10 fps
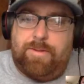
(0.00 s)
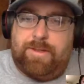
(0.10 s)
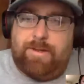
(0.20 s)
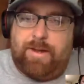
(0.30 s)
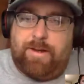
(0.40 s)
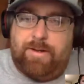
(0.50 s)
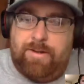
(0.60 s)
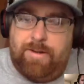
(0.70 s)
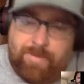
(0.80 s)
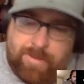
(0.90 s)
it's still.
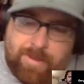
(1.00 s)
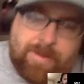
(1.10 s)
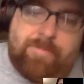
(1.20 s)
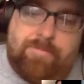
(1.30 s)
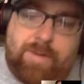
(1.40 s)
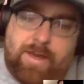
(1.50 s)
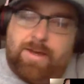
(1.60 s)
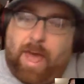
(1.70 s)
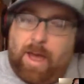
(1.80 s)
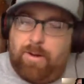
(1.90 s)
B,
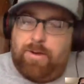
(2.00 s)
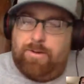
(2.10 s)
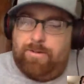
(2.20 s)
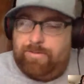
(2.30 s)
how are you?